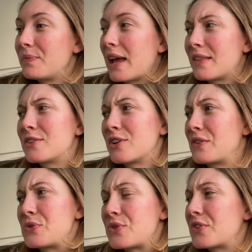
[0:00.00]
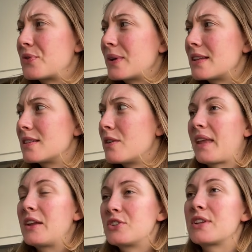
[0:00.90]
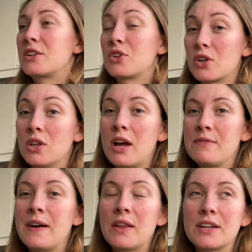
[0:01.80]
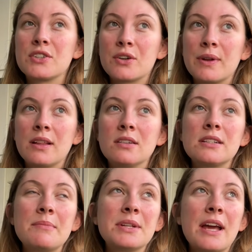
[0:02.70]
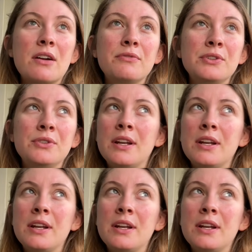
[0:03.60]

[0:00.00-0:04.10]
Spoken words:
And the service was also really slow. It just like it felt like it took a really long time to get our food,